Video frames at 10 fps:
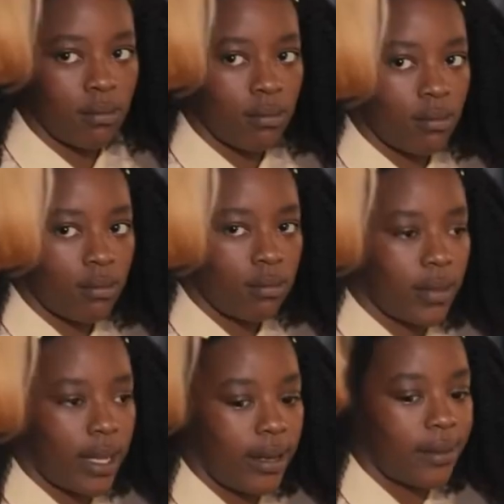to
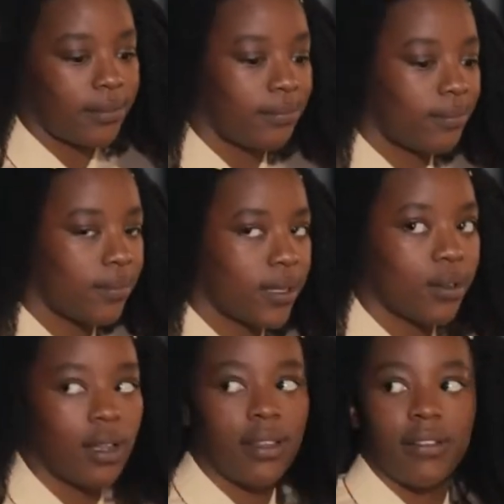them
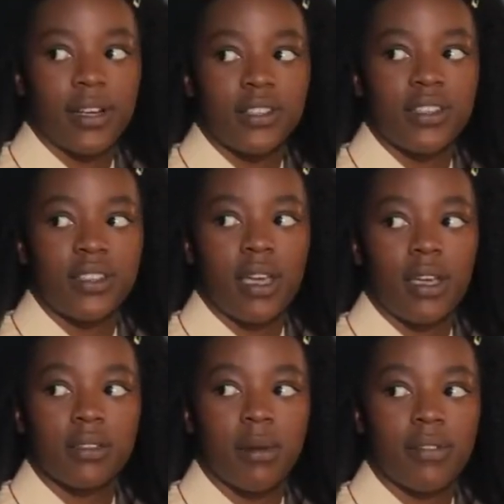might not hurt,
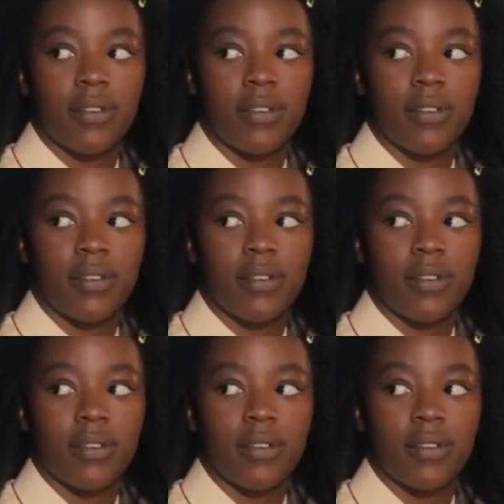but to